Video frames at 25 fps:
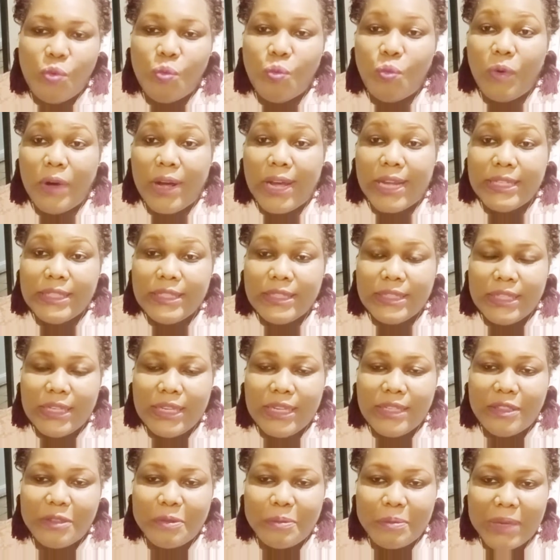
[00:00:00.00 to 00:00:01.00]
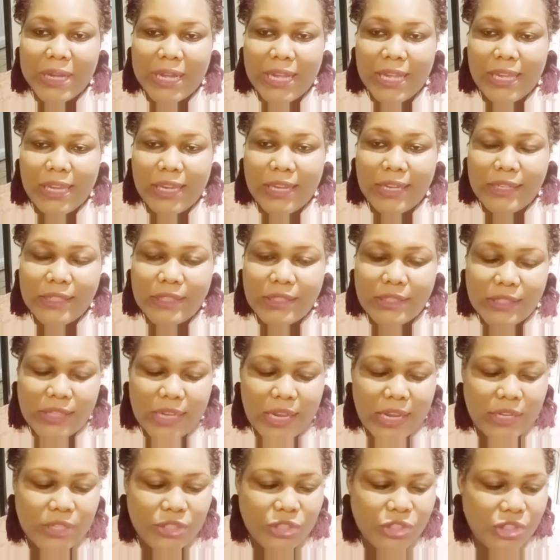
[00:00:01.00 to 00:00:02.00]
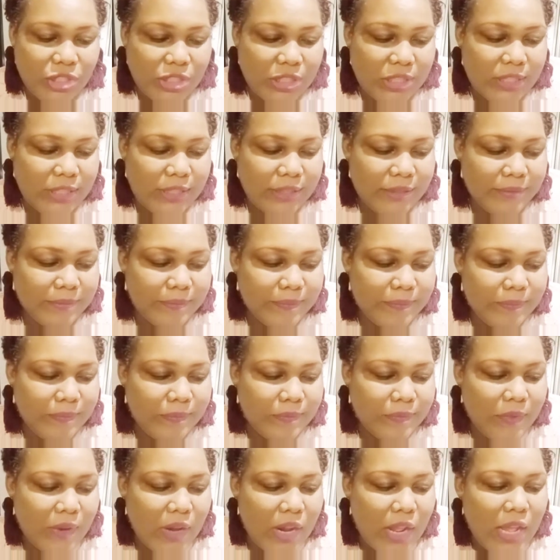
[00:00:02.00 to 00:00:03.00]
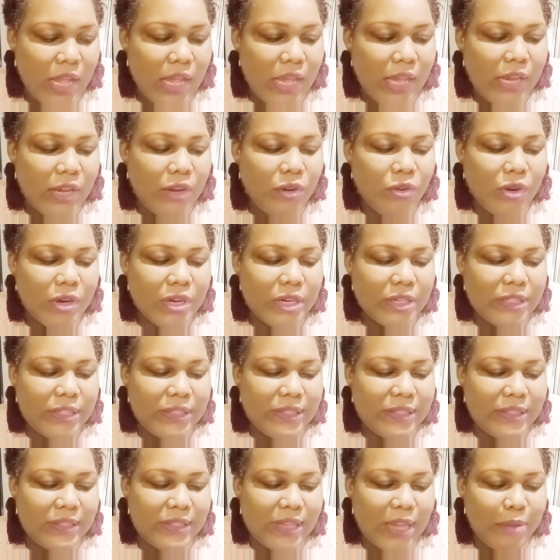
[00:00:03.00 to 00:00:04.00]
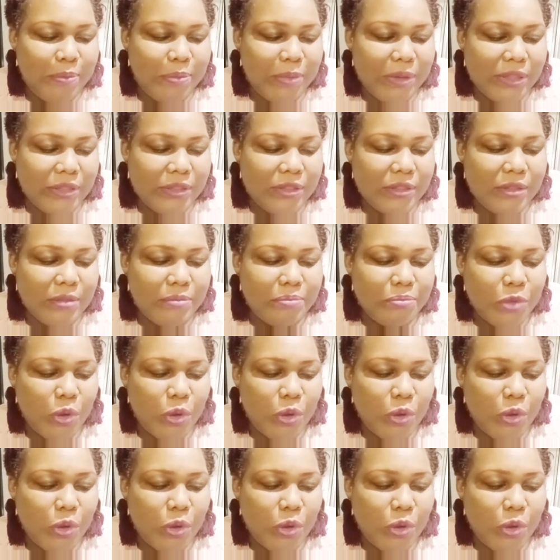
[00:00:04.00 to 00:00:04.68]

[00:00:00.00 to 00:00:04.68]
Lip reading: what is my intention? In order to step into the